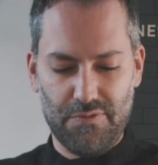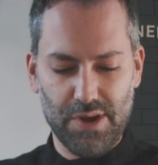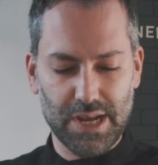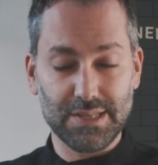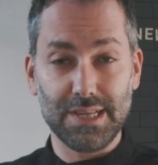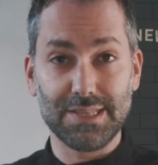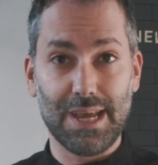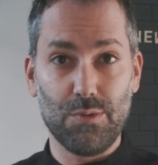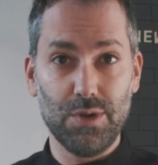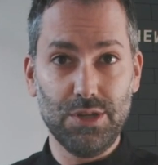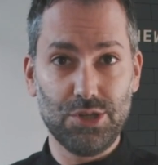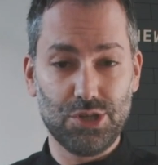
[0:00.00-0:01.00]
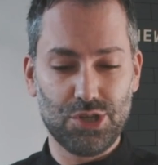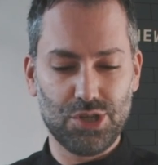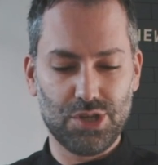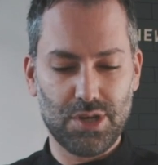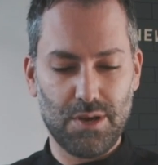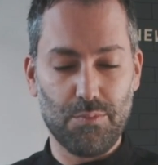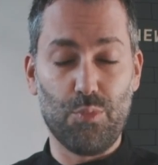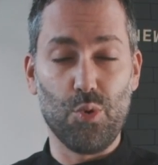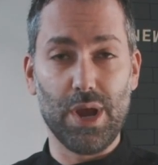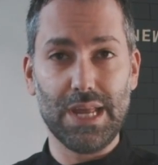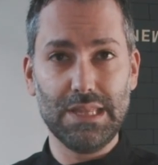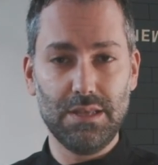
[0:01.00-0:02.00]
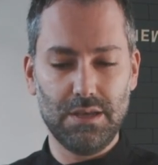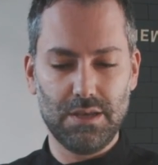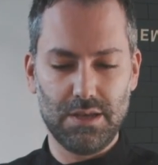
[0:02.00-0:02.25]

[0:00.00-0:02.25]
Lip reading: Fricassee sandwich, bread,